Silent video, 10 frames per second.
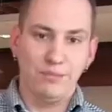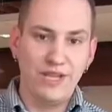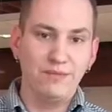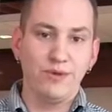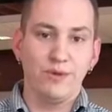I'm
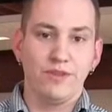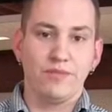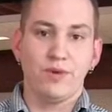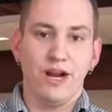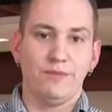Blaine
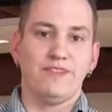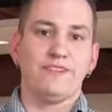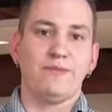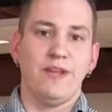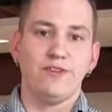Booth, Product
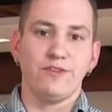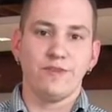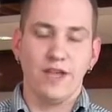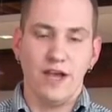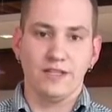Business Manager
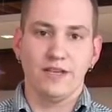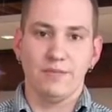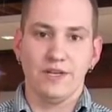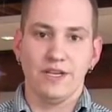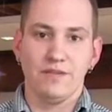for the Hahn
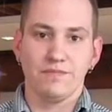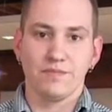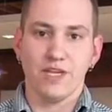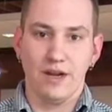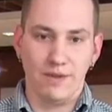Company,
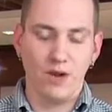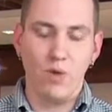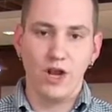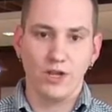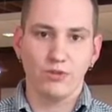and I'm going to
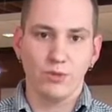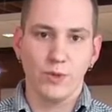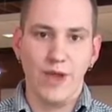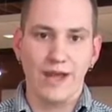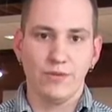walk you
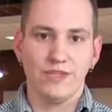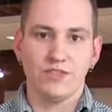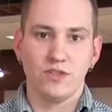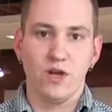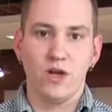through how to
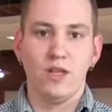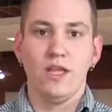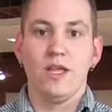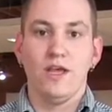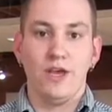install
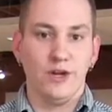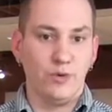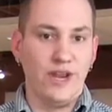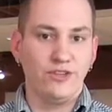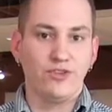an
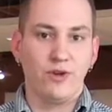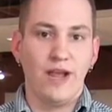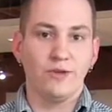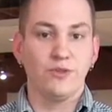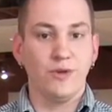Arrange
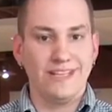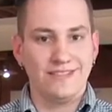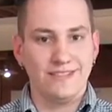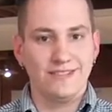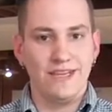shroud to an
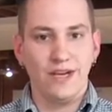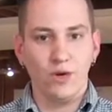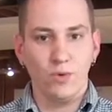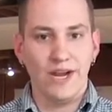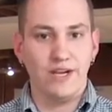existing
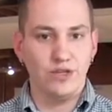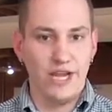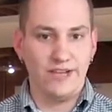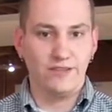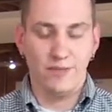Arrange
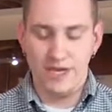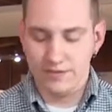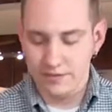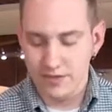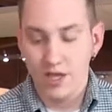X
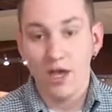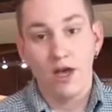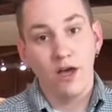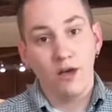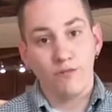base.
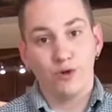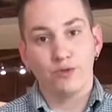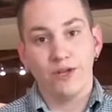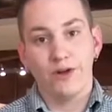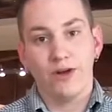
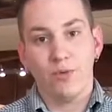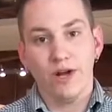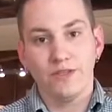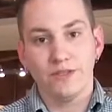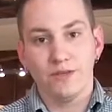First, what you're going to
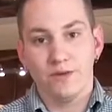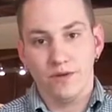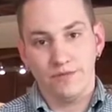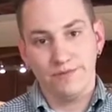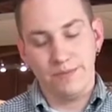want to do,
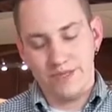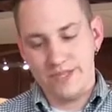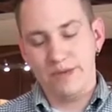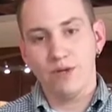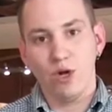flip the
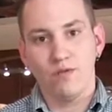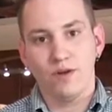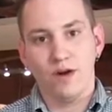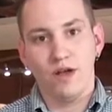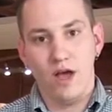table
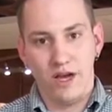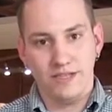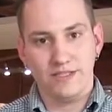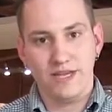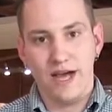over on
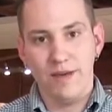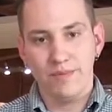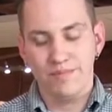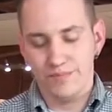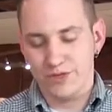its
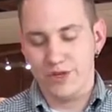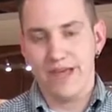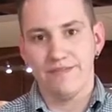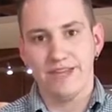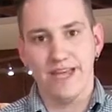top so
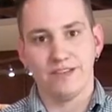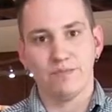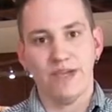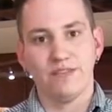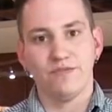you have the
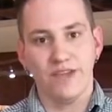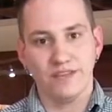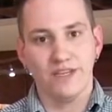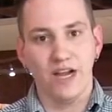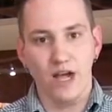X base
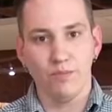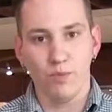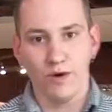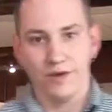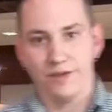facing
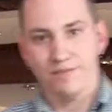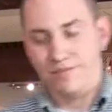upward.